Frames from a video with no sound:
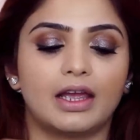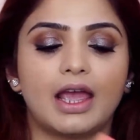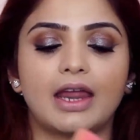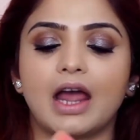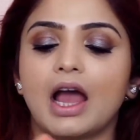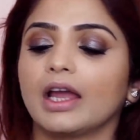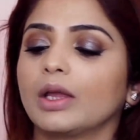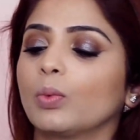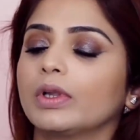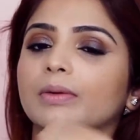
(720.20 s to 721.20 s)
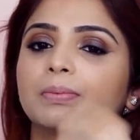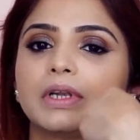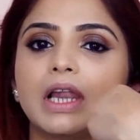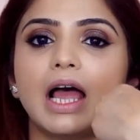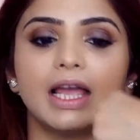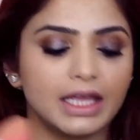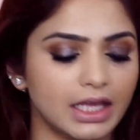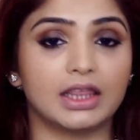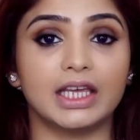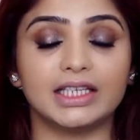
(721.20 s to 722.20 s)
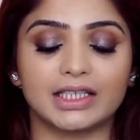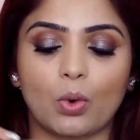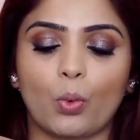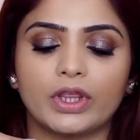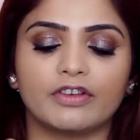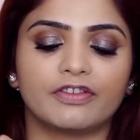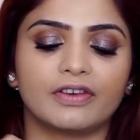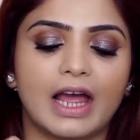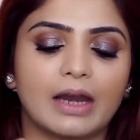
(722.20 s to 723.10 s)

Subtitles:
and I will apply this with a flat